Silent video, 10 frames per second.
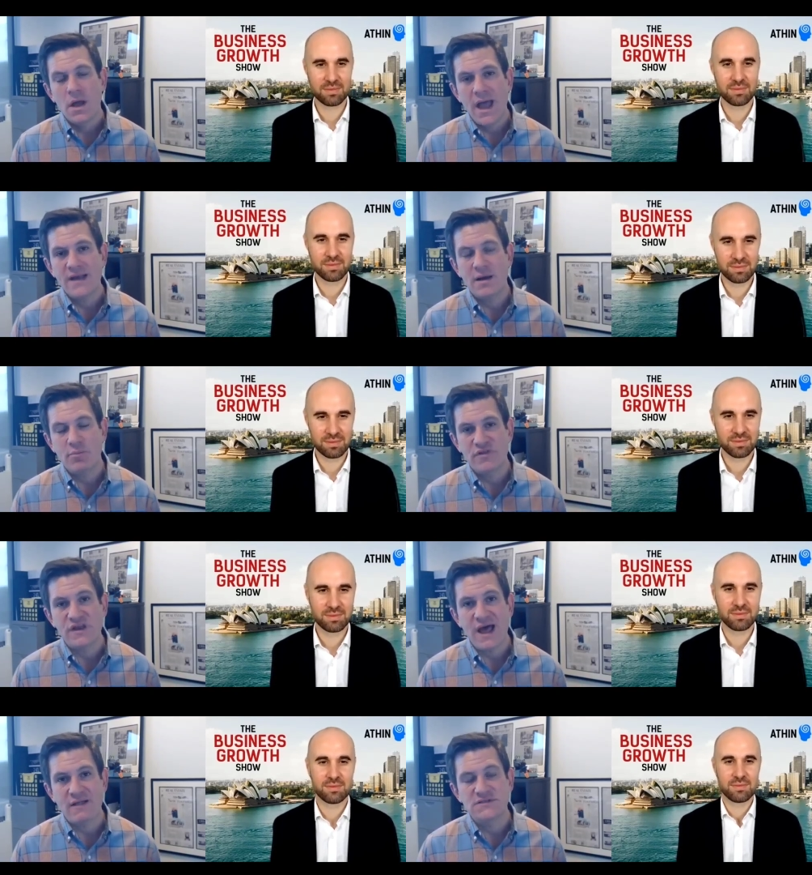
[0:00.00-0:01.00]
Speaker 1: end up with
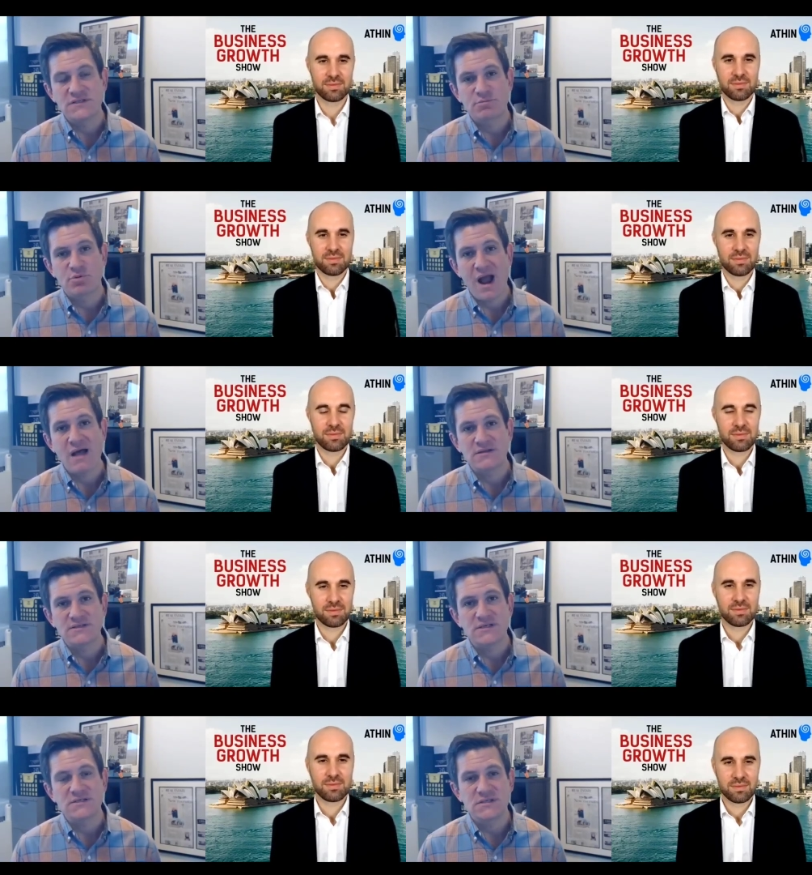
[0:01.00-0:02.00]
analysis
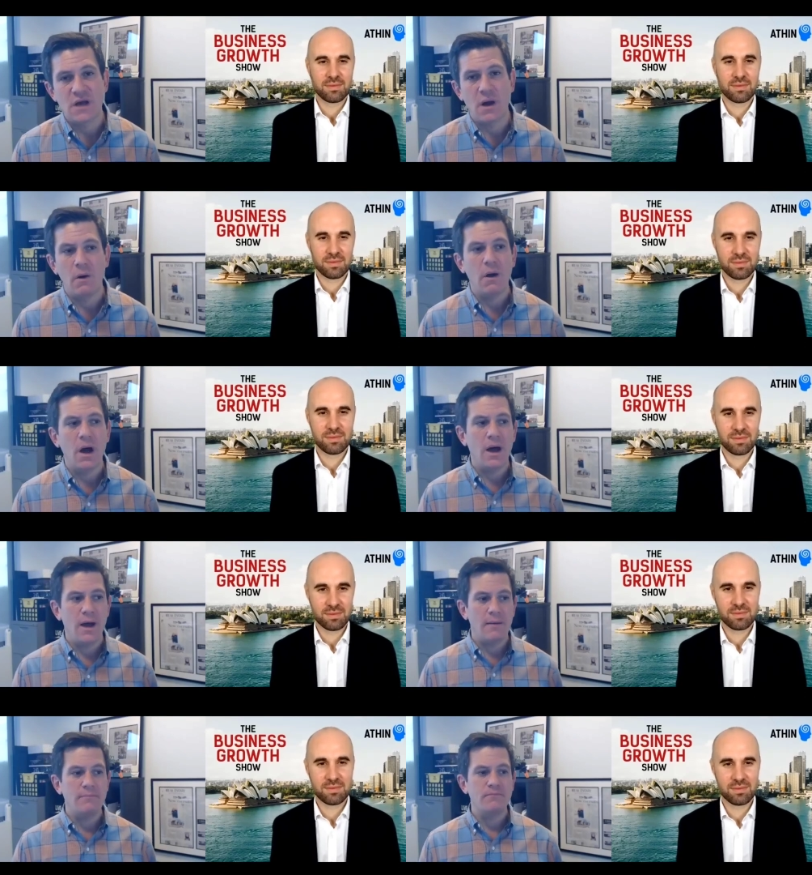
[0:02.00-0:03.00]
paralysis. So
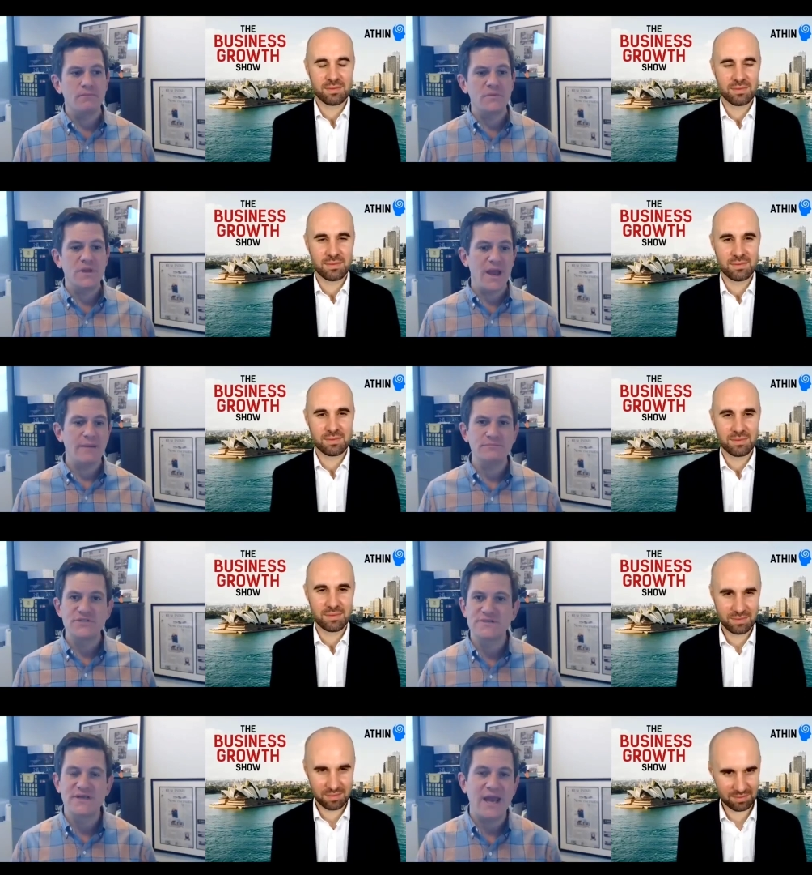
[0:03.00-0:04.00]
um, yeah,
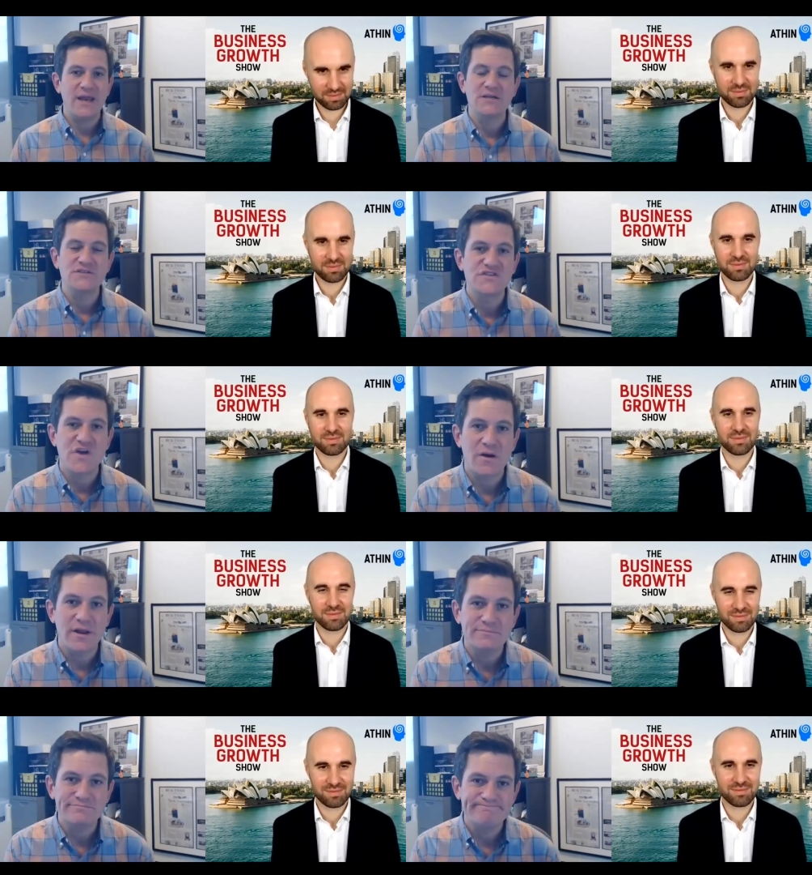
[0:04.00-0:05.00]
just get in and start
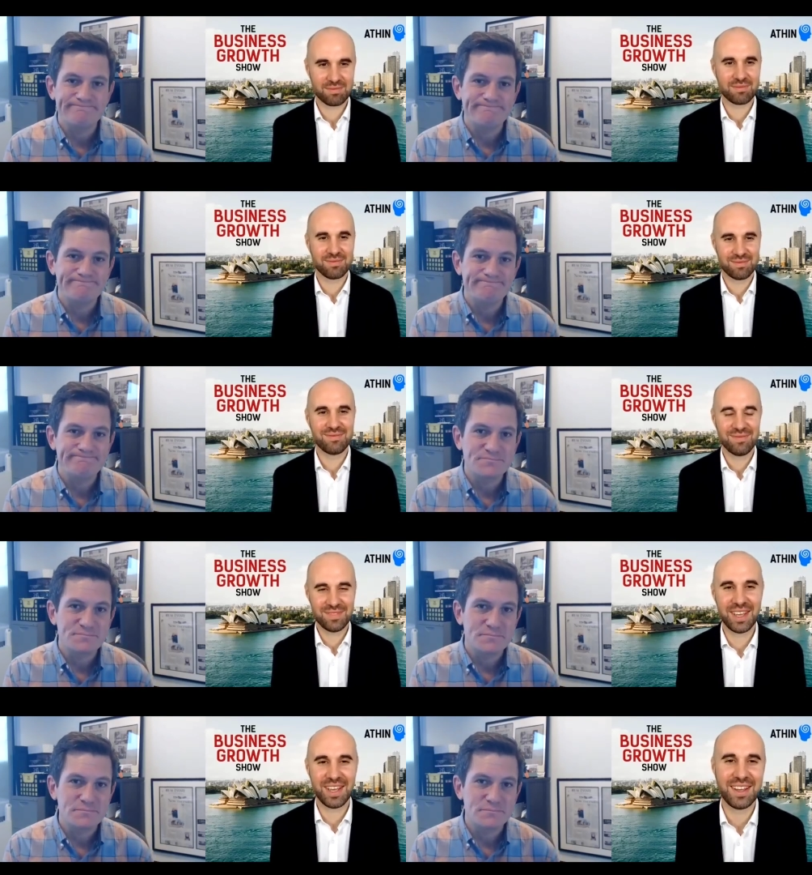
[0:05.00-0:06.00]
it.
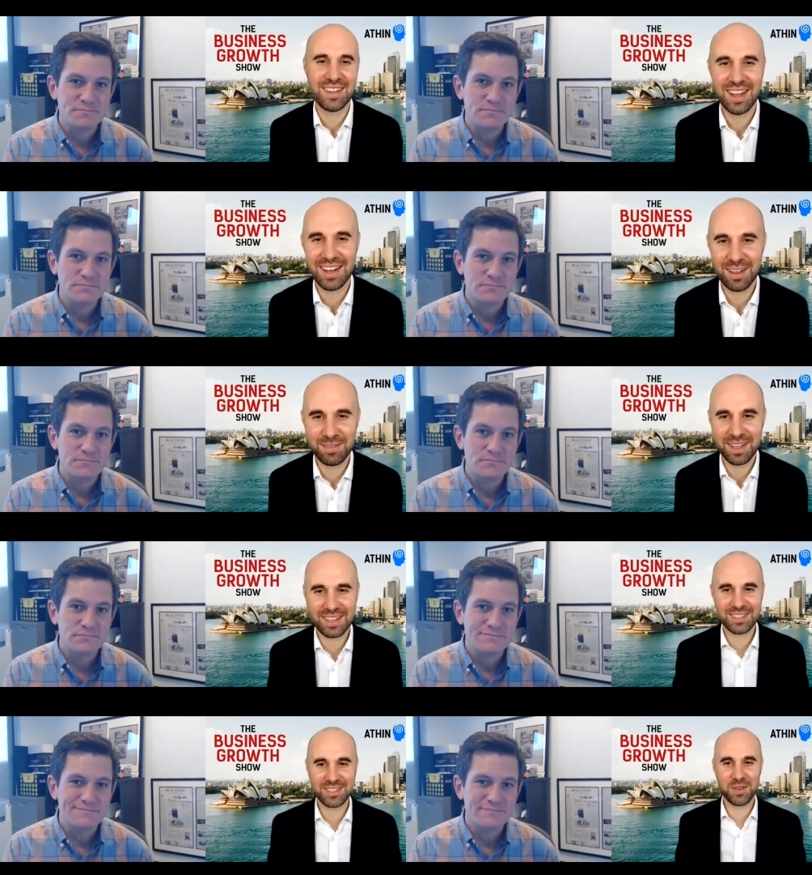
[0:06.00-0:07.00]
Speaker 2: Yeah, I love
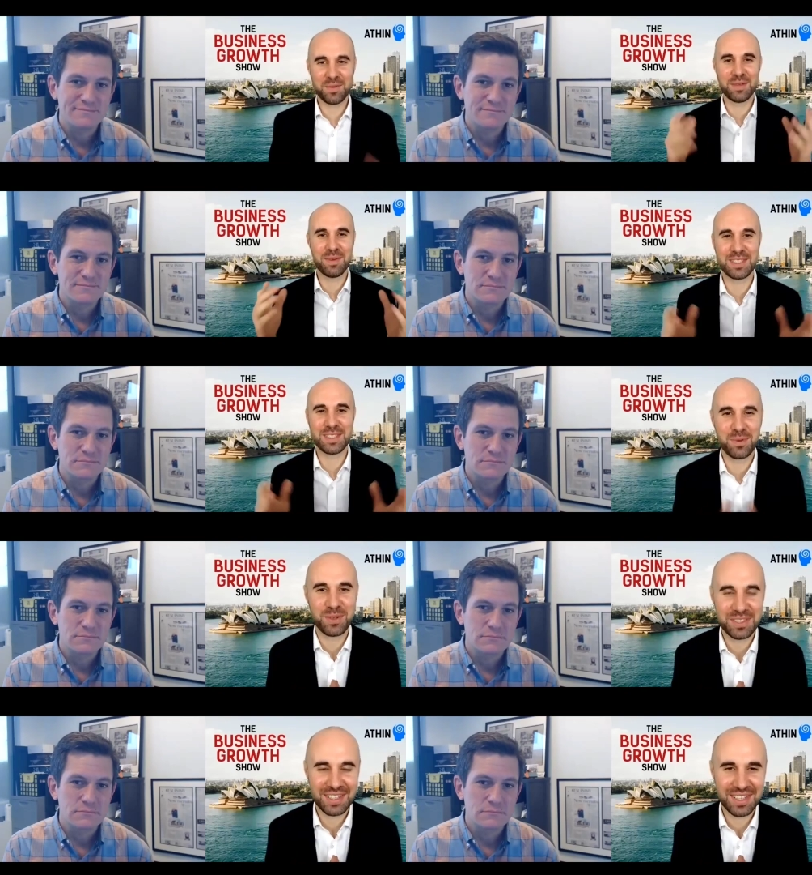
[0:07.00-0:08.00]
that. So many amazing
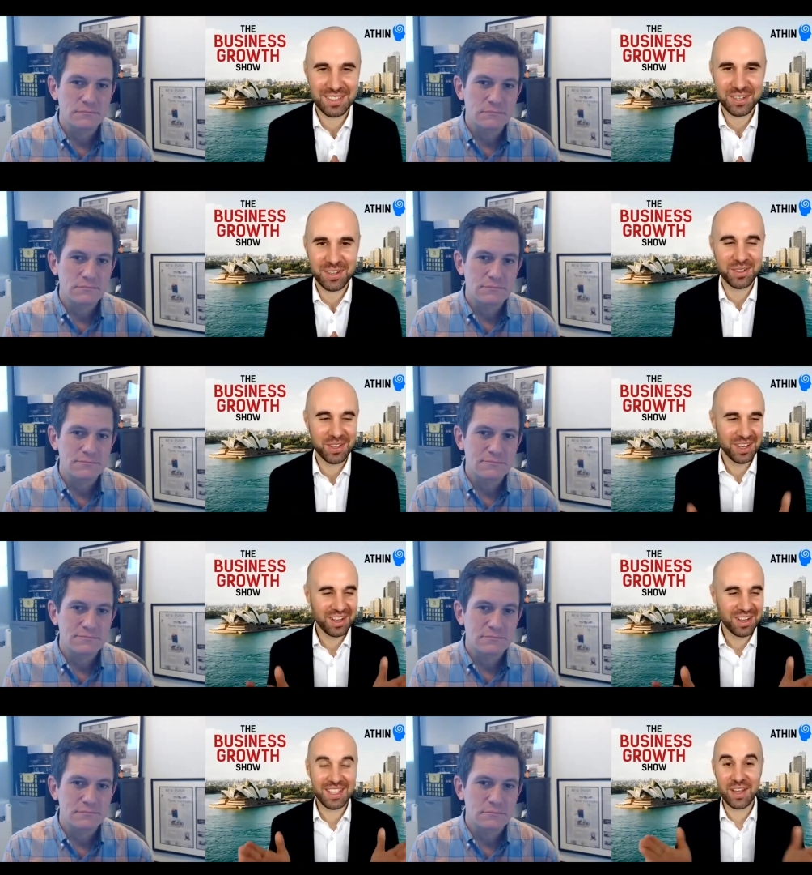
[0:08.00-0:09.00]
points there. So
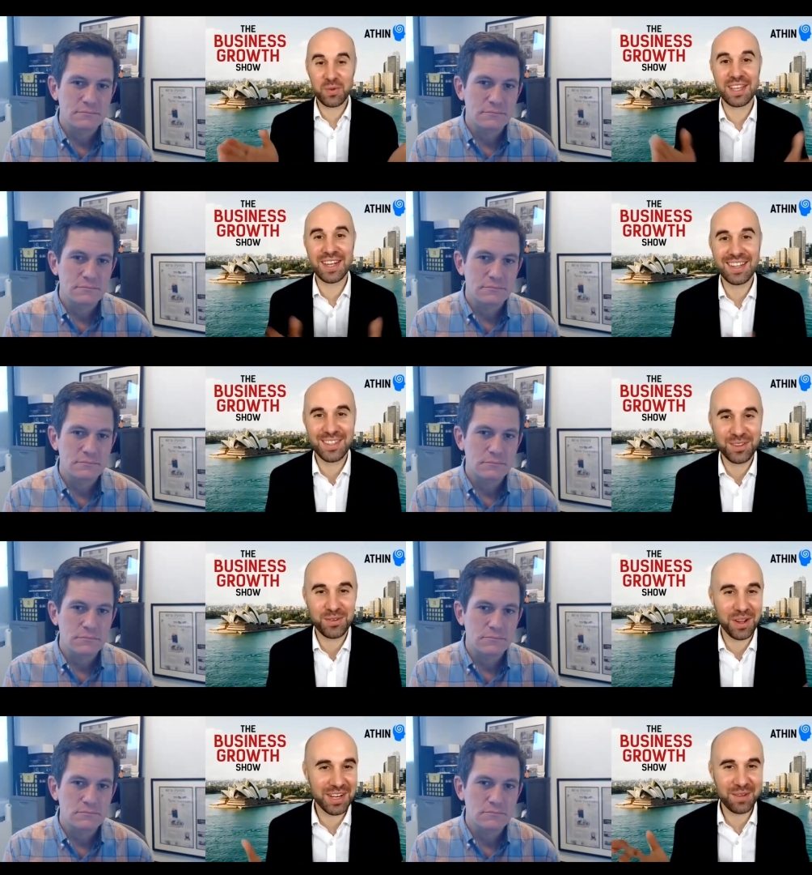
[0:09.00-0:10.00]
yeah, we connected
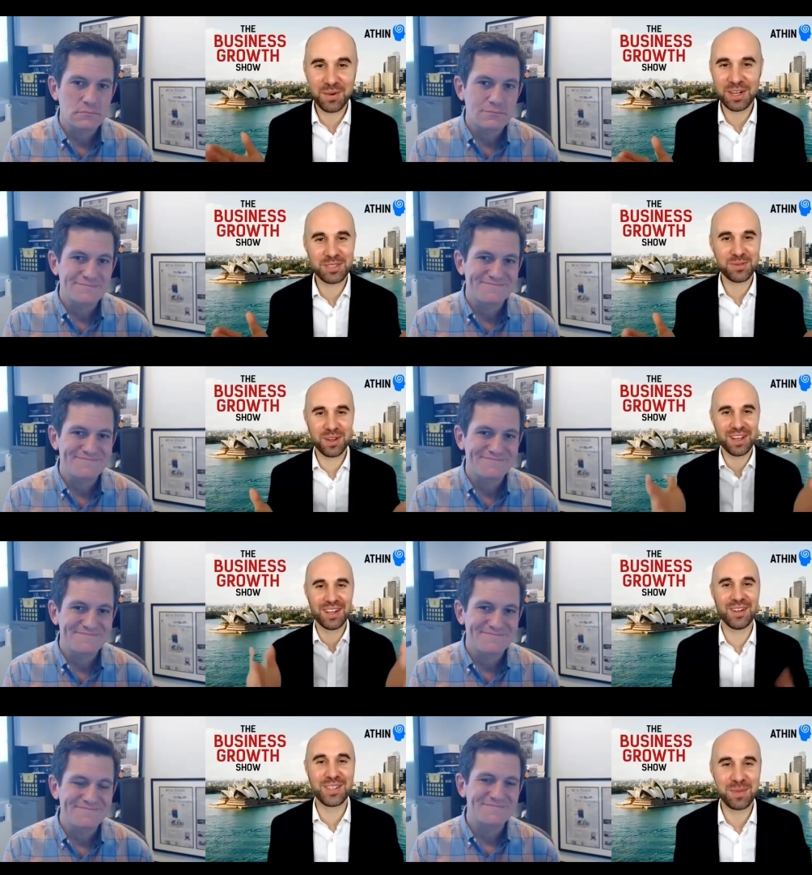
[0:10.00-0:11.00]
through our networks.
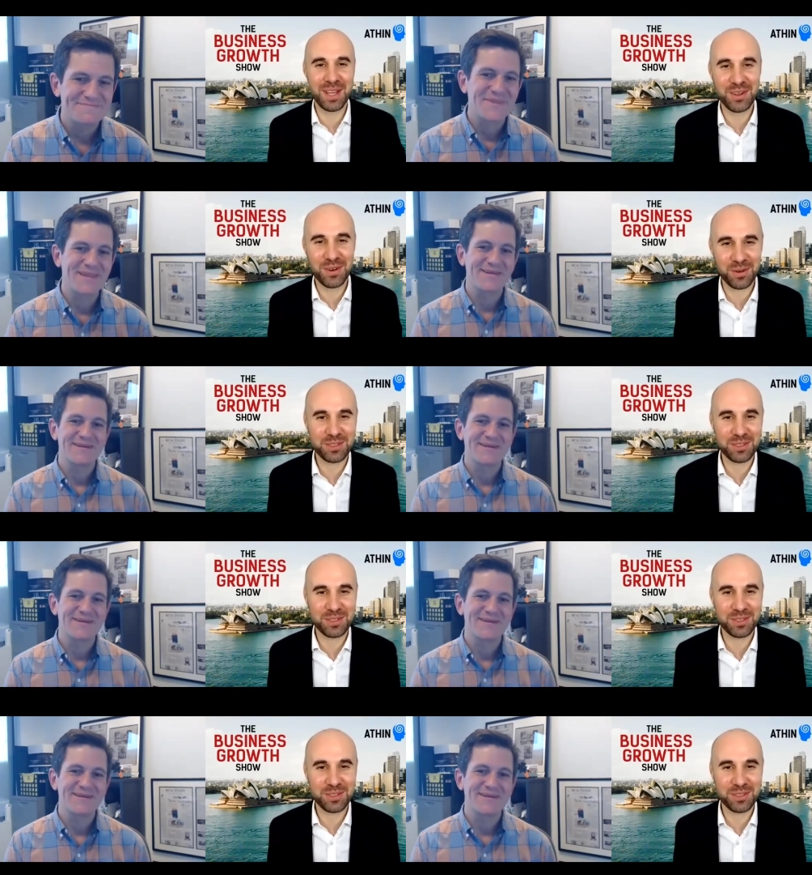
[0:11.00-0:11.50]
I learned about your